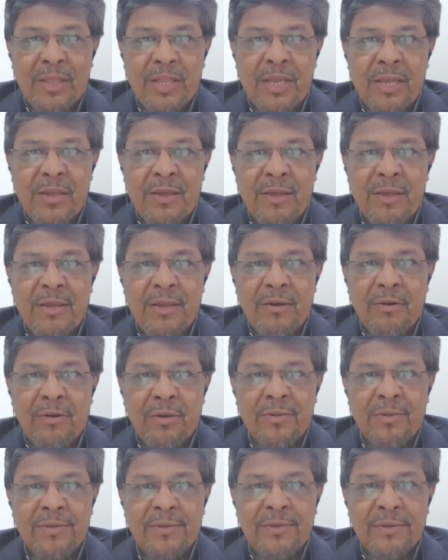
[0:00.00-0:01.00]
the
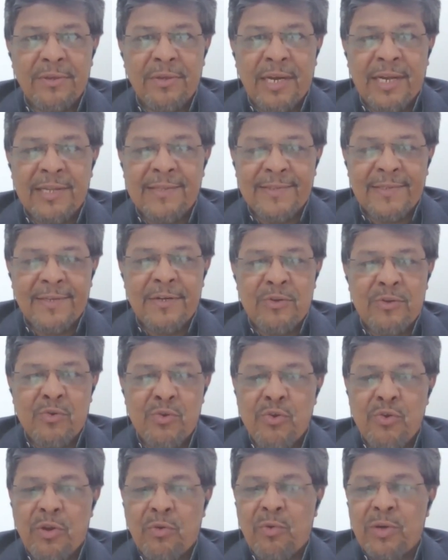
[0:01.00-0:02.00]
answer
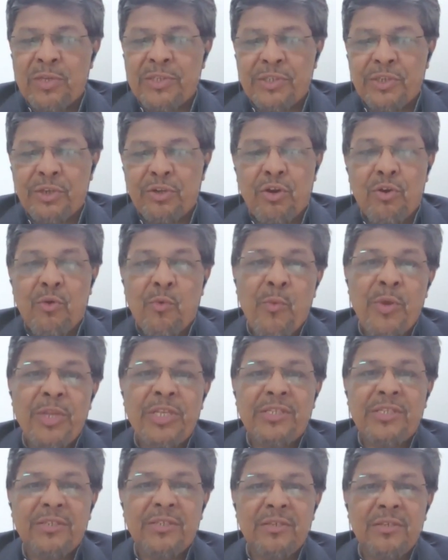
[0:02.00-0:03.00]
to your question on
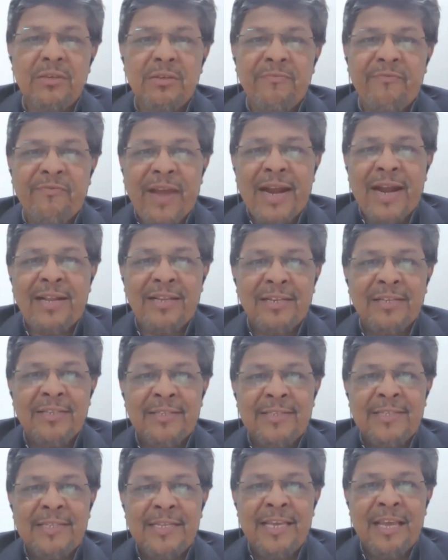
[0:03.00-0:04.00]
which
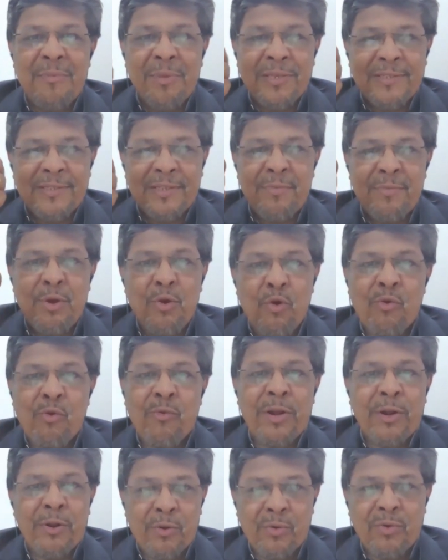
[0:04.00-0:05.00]
factors the MSME
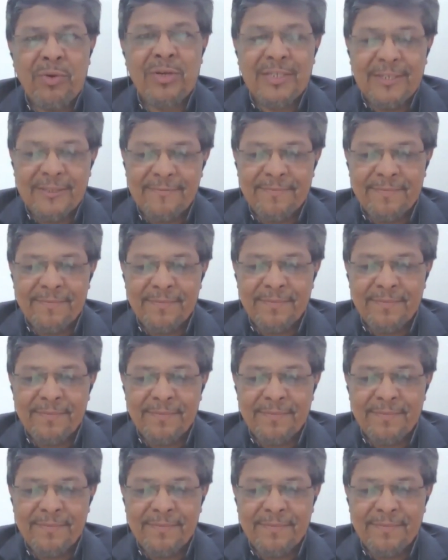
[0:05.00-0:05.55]
overlook.